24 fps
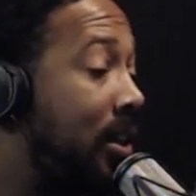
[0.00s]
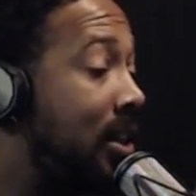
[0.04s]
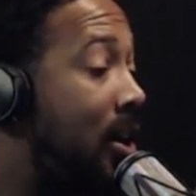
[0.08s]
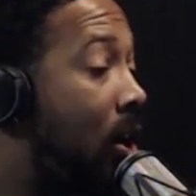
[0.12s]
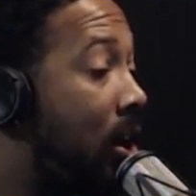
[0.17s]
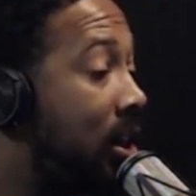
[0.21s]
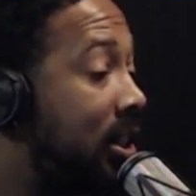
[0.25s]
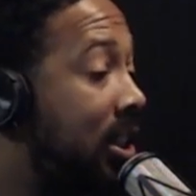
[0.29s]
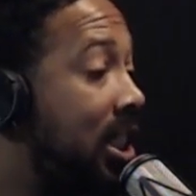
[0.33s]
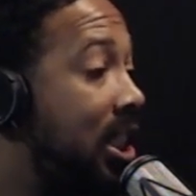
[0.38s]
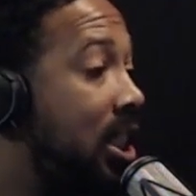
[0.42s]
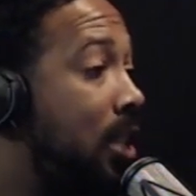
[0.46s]

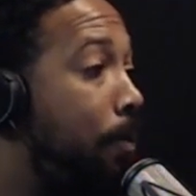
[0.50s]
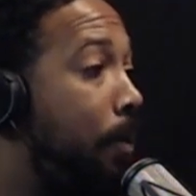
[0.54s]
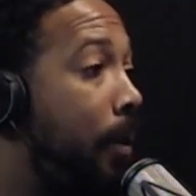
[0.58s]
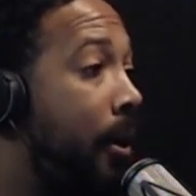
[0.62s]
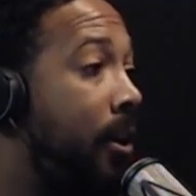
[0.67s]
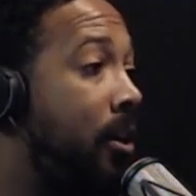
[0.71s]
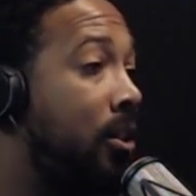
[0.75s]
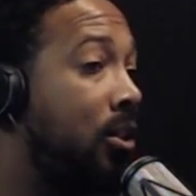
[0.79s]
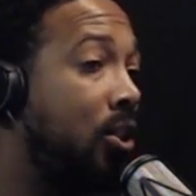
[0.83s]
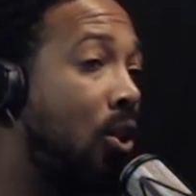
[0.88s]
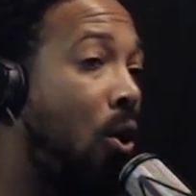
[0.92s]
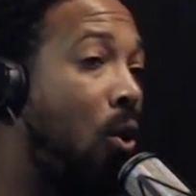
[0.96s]
Darcy
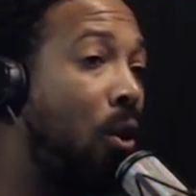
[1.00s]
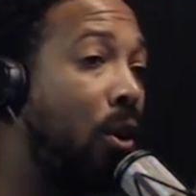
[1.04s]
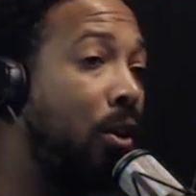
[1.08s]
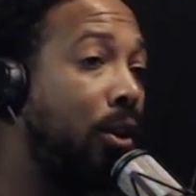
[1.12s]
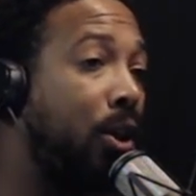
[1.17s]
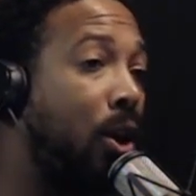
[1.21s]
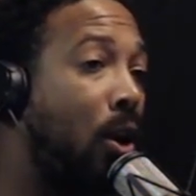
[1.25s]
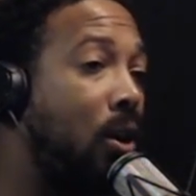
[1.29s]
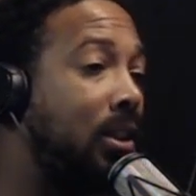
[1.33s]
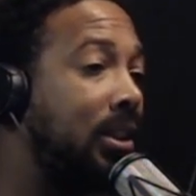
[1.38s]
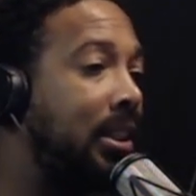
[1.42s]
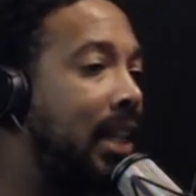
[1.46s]
Spears on
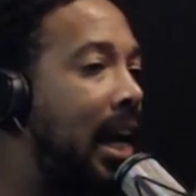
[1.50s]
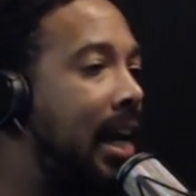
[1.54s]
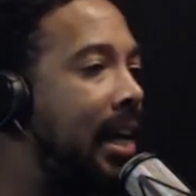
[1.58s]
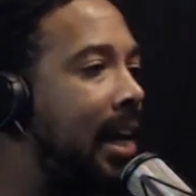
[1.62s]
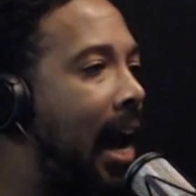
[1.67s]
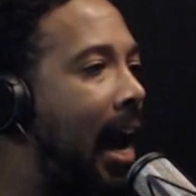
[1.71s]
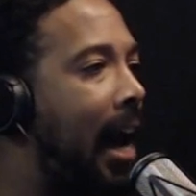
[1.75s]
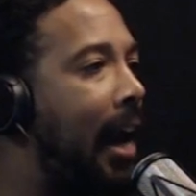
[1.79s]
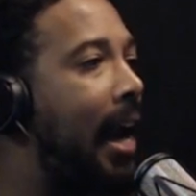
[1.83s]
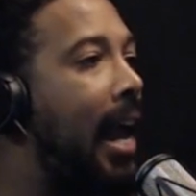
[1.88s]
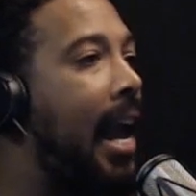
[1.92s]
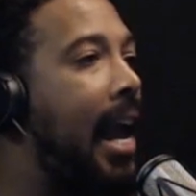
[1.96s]
Thursday
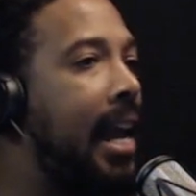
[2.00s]
night,